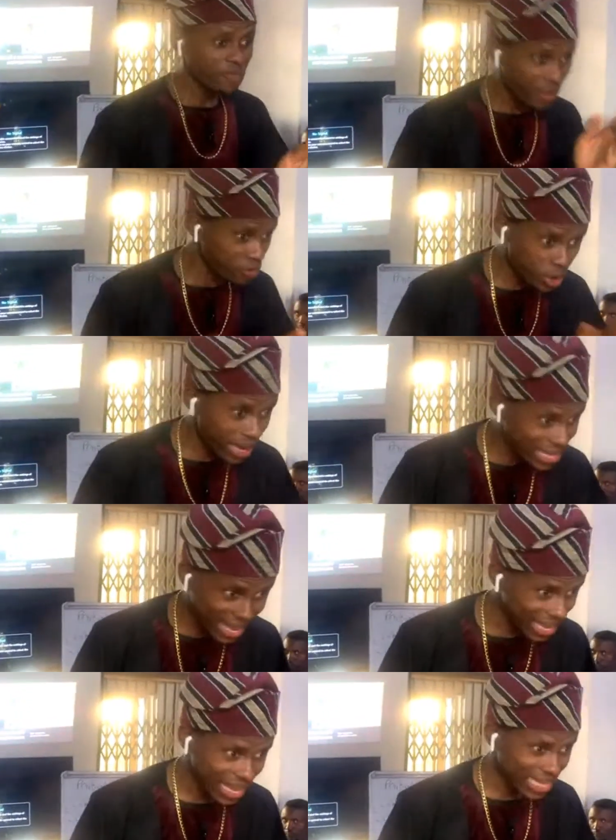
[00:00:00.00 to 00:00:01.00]

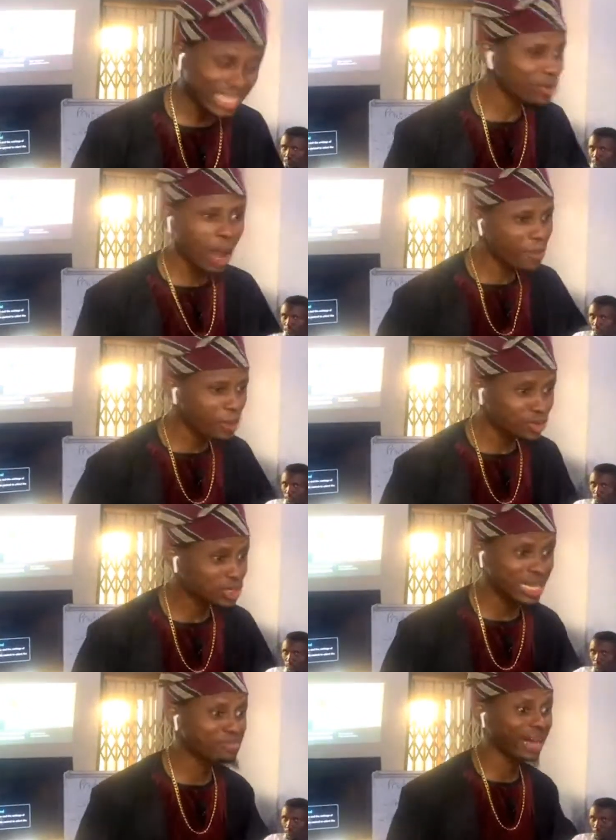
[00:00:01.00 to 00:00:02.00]
500K, they will not be able to
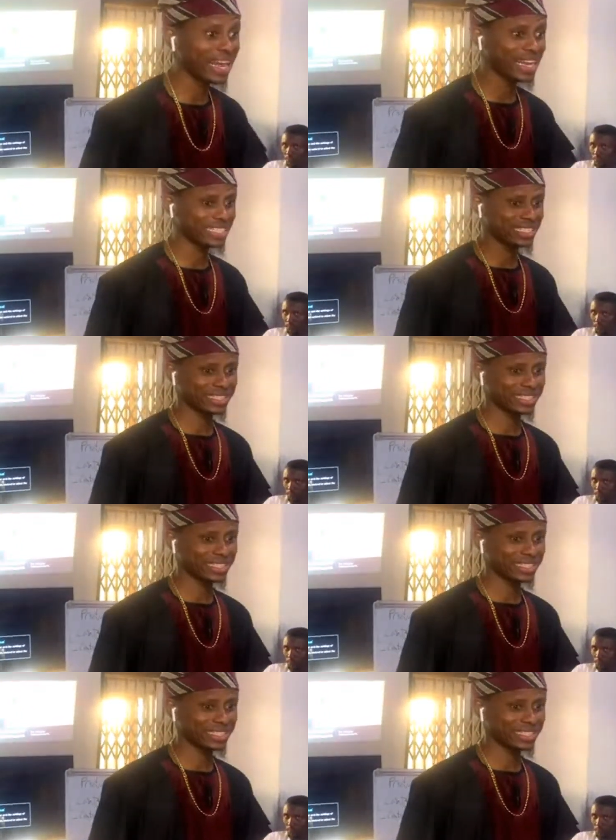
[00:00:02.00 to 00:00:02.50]
sleep that night.